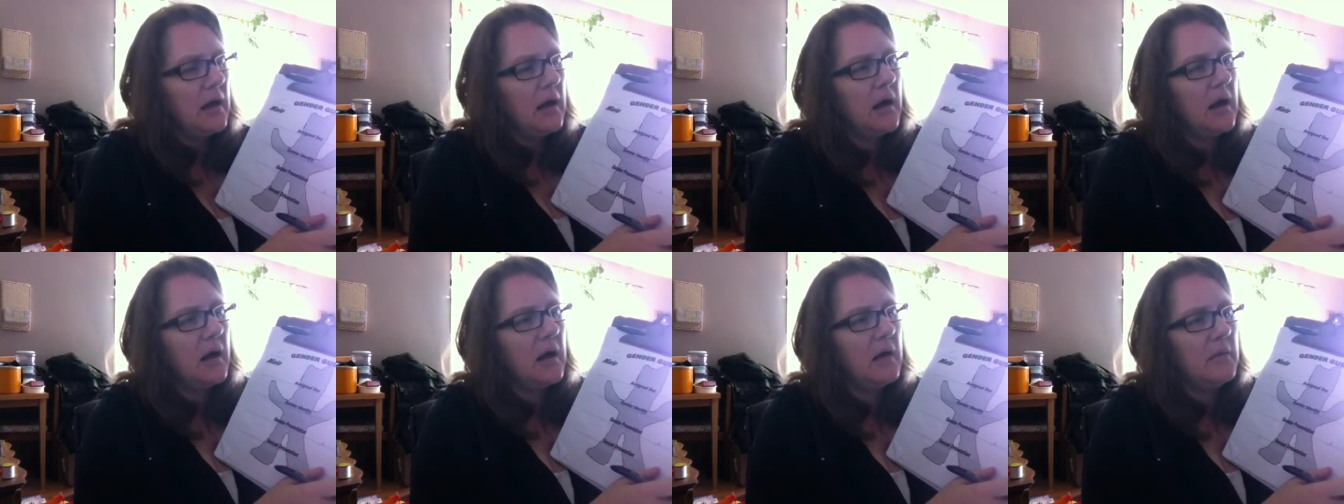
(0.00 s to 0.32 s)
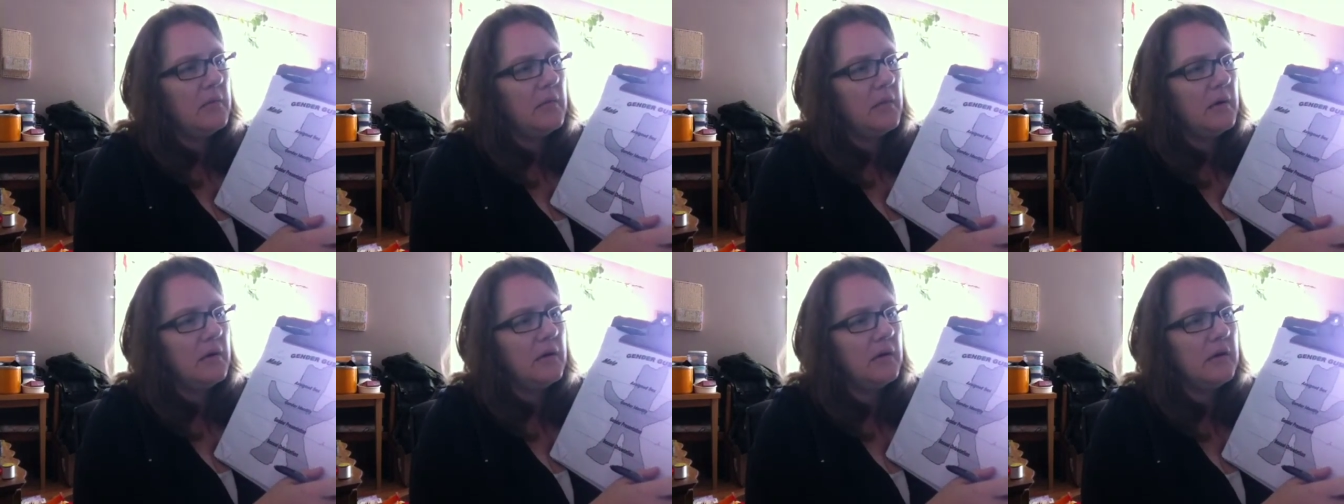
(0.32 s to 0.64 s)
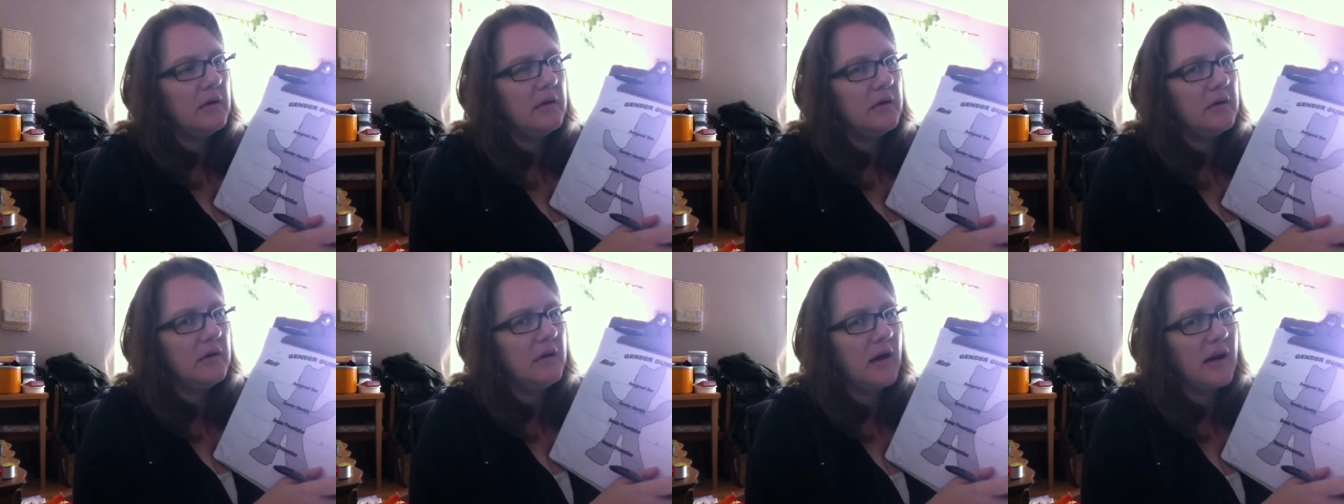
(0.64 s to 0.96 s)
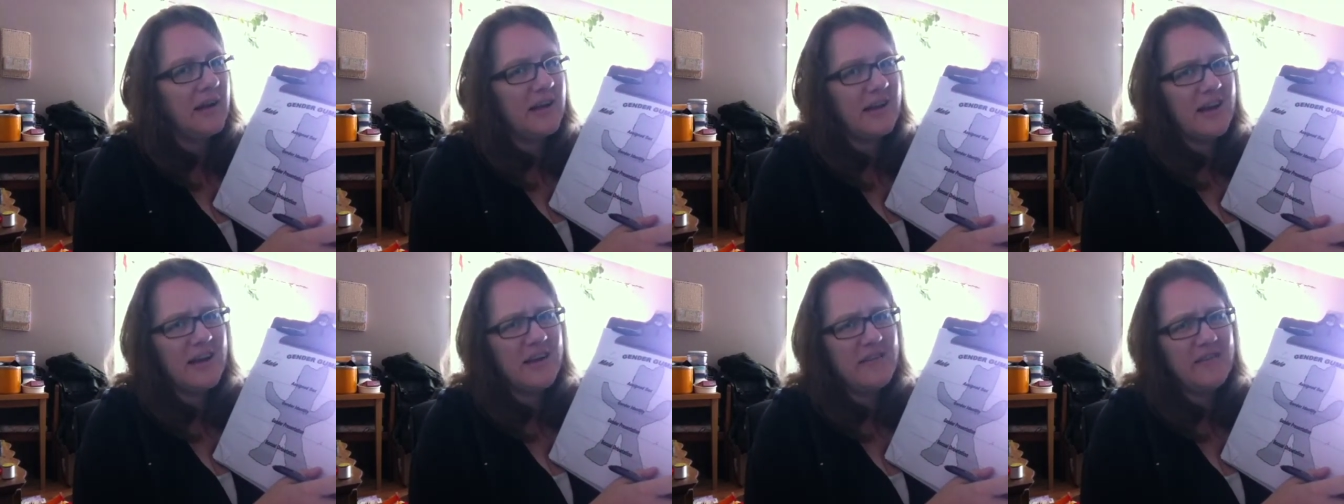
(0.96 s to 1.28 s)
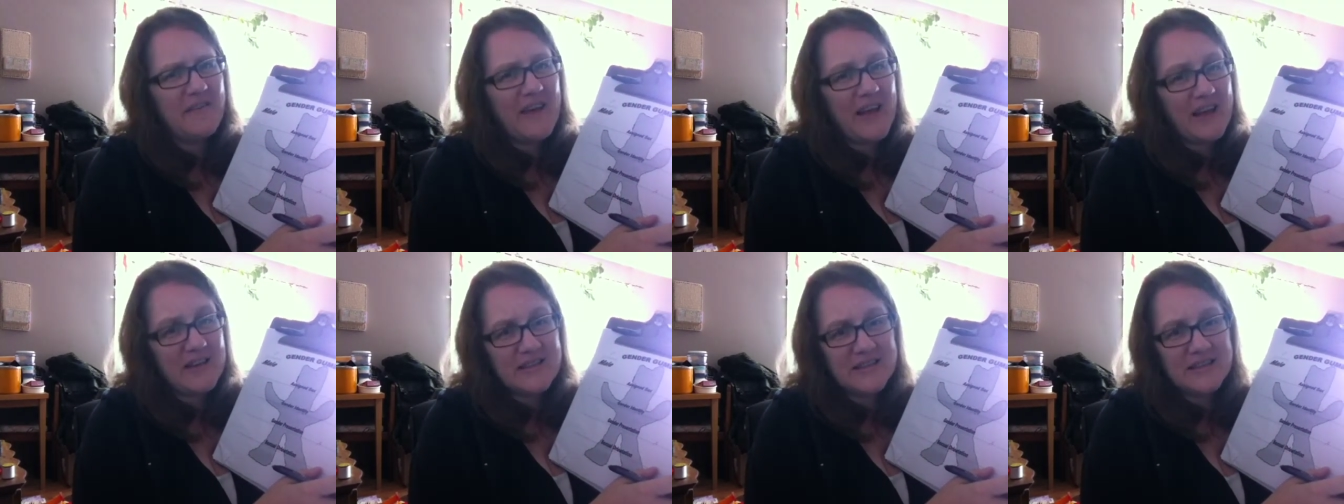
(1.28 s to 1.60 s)
Um, I kind of
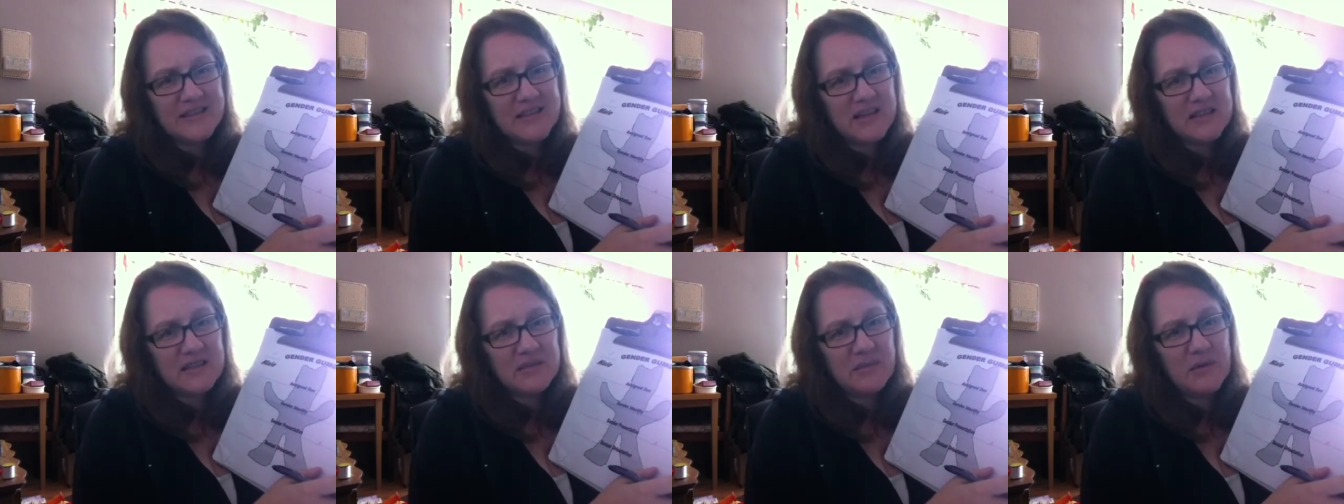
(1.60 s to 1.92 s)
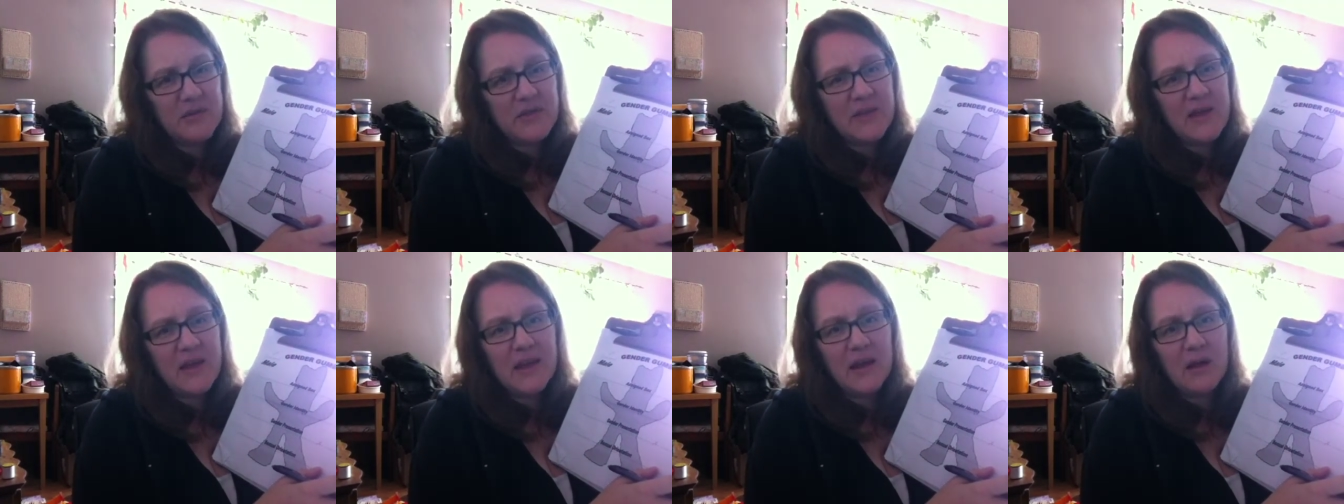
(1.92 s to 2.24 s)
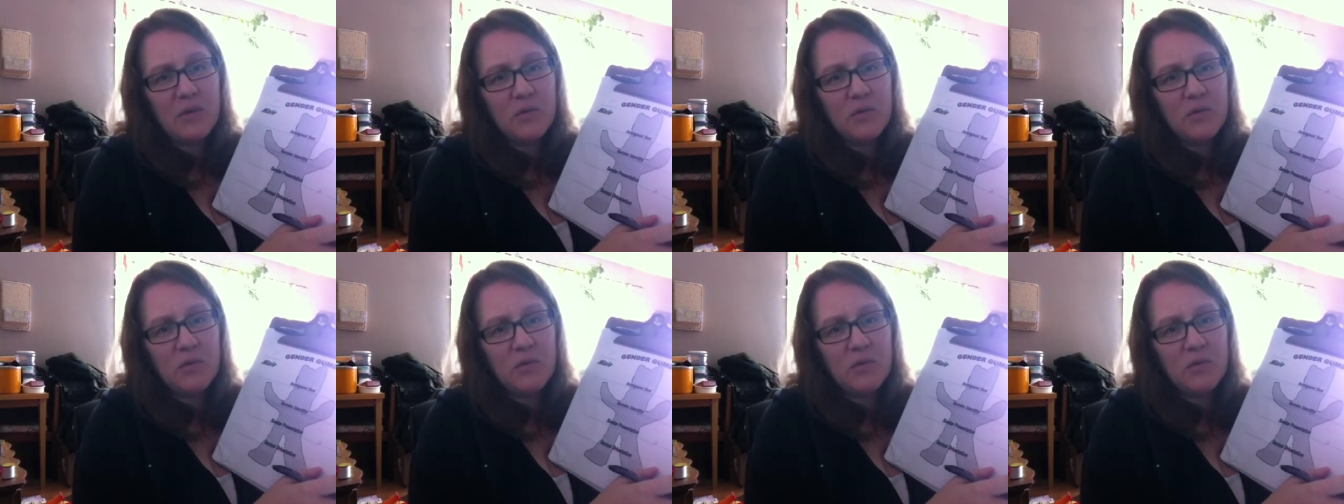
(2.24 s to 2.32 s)
fantasize about that.